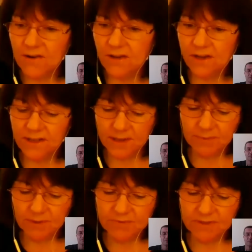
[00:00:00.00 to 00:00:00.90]

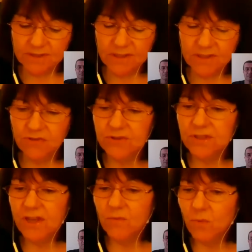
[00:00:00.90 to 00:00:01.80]
non-epileptic seizures,
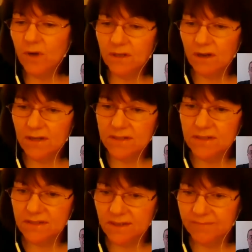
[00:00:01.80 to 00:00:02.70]
and what
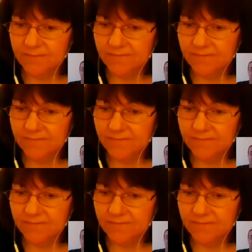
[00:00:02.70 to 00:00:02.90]
causes them?